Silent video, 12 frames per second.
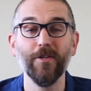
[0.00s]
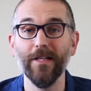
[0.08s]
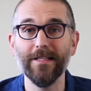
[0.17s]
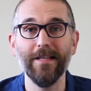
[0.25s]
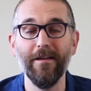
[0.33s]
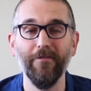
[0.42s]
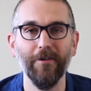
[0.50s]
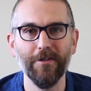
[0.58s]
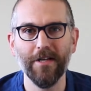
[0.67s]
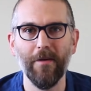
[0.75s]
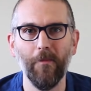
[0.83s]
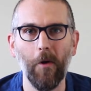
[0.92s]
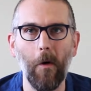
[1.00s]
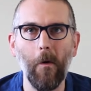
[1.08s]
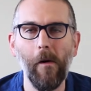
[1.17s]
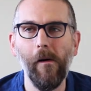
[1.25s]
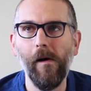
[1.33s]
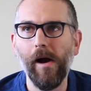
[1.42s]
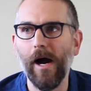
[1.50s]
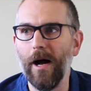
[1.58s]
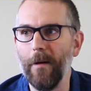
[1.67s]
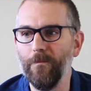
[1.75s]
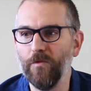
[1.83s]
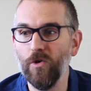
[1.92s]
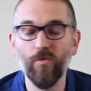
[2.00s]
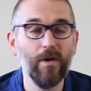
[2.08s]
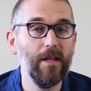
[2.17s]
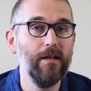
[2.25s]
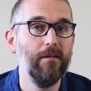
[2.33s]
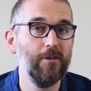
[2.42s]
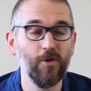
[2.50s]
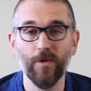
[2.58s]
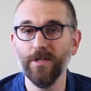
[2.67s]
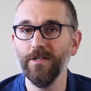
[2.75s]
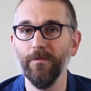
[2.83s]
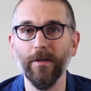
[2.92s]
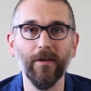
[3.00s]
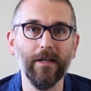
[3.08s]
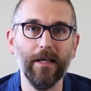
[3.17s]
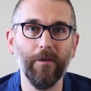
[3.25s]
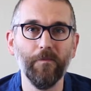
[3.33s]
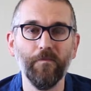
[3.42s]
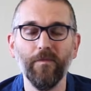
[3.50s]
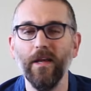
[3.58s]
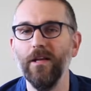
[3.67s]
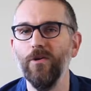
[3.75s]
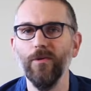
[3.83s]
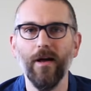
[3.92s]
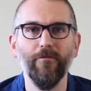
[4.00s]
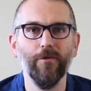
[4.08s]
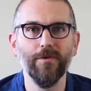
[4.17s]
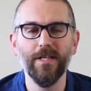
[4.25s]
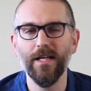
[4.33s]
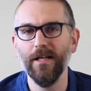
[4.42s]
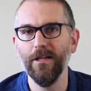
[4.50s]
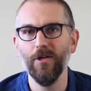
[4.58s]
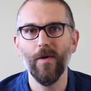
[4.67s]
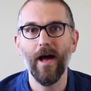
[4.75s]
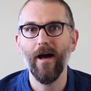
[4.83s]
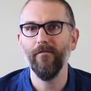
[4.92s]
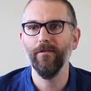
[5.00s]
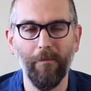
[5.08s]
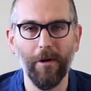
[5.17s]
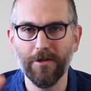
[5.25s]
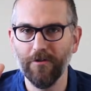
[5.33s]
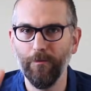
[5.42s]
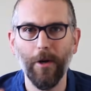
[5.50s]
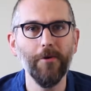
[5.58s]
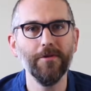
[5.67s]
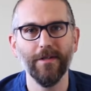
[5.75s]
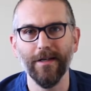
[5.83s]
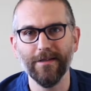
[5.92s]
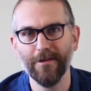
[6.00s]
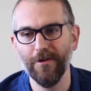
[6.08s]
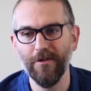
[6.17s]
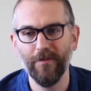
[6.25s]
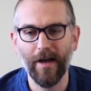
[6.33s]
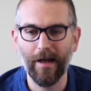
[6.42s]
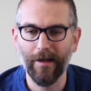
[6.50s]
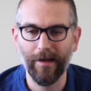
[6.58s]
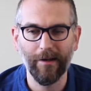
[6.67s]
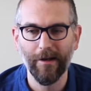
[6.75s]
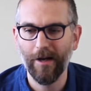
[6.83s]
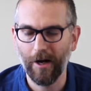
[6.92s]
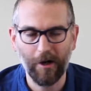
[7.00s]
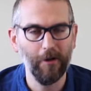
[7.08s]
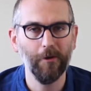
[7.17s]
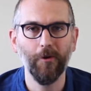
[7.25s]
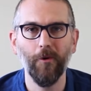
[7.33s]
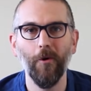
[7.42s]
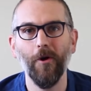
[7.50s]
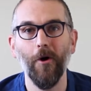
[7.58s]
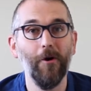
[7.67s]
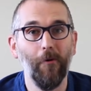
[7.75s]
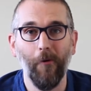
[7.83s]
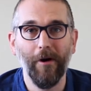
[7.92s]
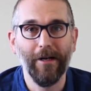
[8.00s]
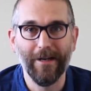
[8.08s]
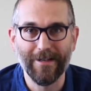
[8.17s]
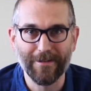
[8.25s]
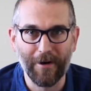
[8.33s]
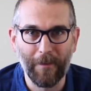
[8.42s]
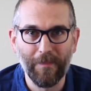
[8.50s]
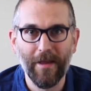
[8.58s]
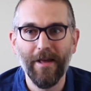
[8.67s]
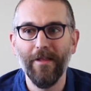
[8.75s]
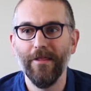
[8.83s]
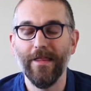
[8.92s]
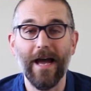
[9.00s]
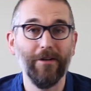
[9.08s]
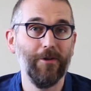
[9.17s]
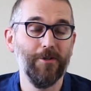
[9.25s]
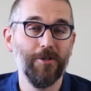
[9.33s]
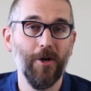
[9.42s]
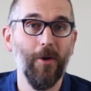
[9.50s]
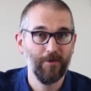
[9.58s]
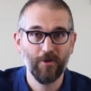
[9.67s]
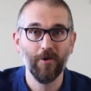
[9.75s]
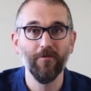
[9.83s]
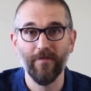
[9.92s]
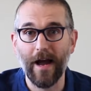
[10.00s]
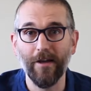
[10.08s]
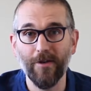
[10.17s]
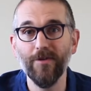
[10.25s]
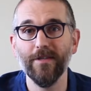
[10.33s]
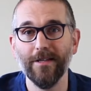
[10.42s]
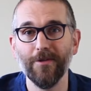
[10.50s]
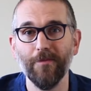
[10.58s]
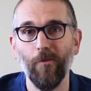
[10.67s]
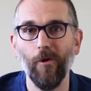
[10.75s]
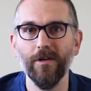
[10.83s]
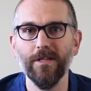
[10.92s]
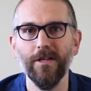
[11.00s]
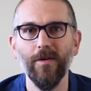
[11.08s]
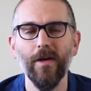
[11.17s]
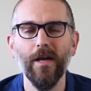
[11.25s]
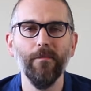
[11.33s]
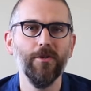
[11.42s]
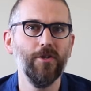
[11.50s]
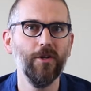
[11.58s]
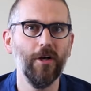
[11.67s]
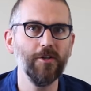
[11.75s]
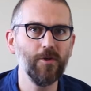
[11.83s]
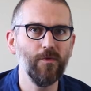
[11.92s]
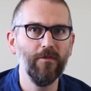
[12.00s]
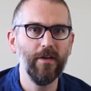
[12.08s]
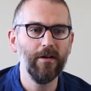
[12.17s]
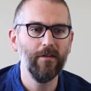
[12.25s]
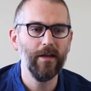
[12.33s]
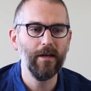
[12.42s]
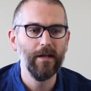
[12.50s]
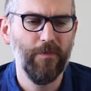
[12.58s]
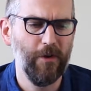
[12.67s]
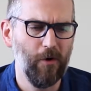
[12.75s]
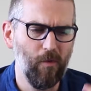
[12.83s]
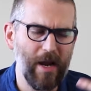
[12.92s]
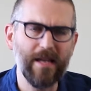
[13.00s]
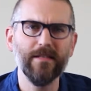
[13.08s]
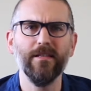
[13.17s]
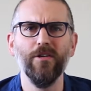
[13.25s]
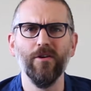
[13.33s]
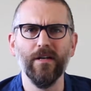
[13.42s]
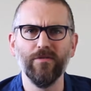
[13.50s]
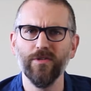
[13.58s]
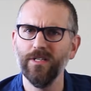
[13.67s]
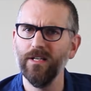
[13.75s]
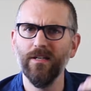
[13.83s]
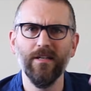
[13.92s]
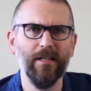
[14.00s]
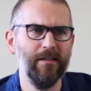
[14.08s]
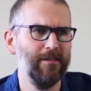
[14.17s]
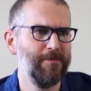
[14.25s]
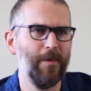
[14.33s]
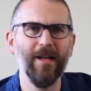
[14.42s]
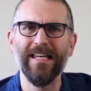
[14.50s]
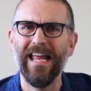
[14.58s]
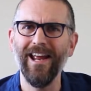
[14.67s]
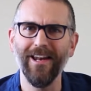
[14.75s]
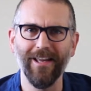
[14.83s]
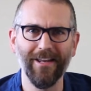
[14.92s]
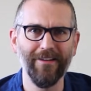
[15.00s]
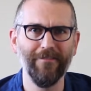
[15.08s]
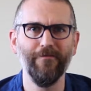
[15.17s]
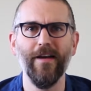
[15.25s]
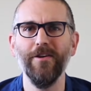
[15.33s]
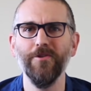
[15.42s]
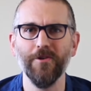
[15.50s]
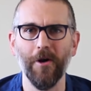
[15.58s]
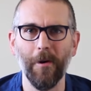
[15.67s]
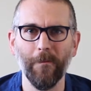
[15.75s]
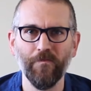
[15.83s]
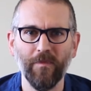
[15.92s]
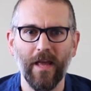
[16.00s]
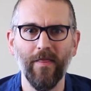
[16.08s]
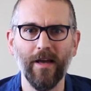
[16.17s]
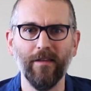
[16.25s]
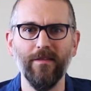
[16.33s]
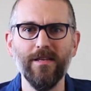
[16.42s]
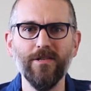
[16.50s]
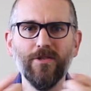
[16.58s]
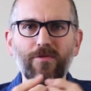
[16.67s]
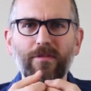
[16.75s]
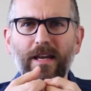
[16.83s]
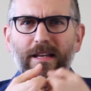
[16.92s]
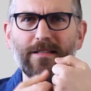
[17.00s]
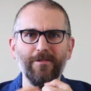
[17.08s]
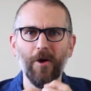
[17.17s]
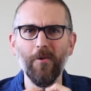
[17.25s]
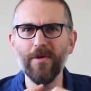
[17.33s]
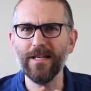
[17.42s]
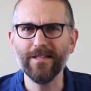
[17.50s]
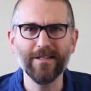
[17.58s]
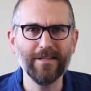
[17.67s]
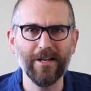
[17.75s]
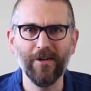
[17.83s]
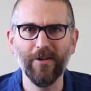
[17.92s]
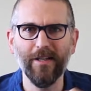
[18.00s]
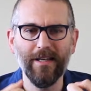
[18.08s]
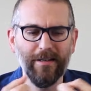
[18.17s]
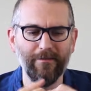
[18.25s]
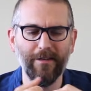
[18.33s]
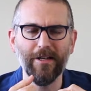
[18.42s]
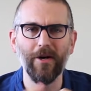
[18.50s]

So let's say, for example, you really enjoy stability and you love routine and you have a bunch of Post-its, or you've got a color-coded organizer. That could show certain values, things that are important to you, but you could also reveal that there are ways that you're interested in spontaneity and adventure. And these 2 things don't necessarily,